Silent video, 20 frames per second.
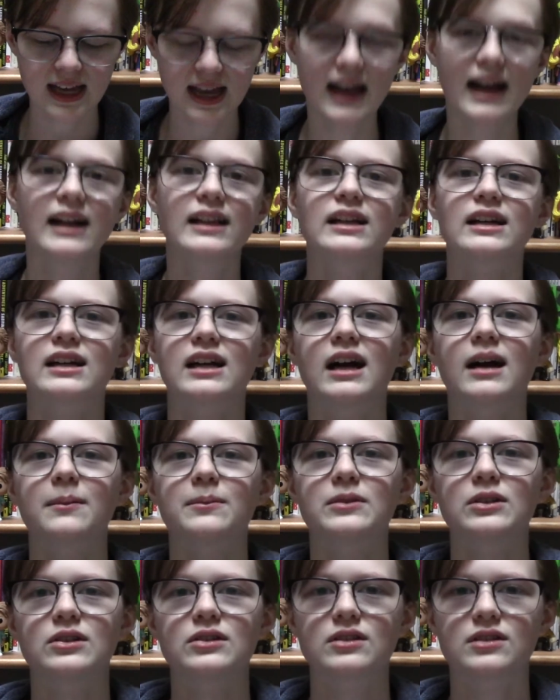
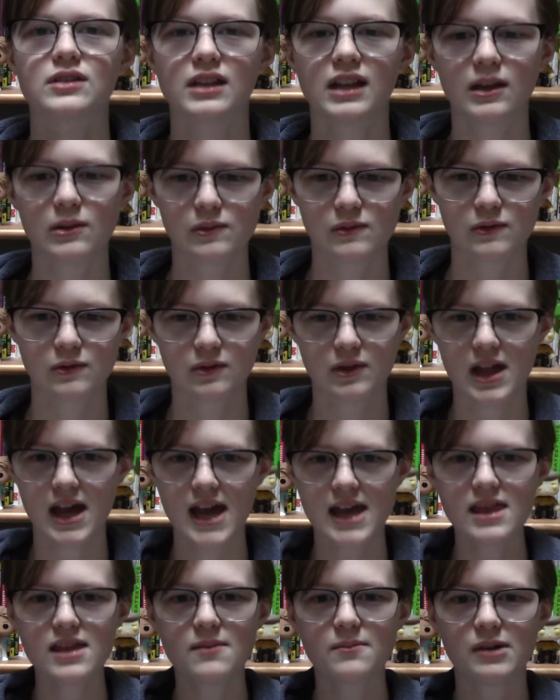helicopters, and they would
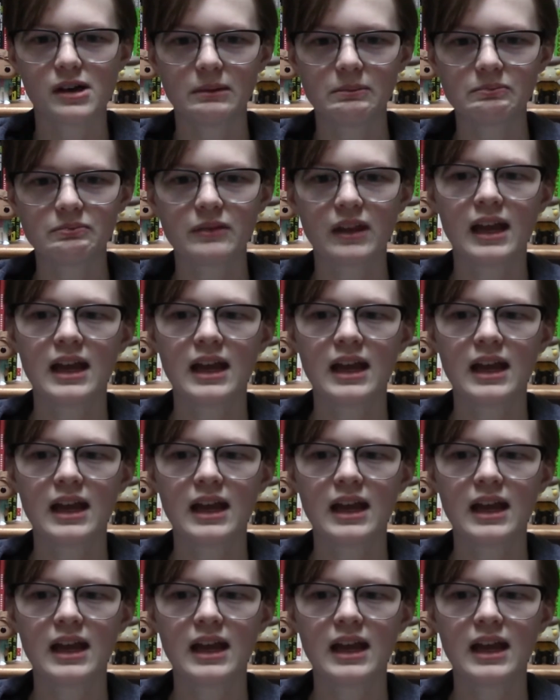fly them up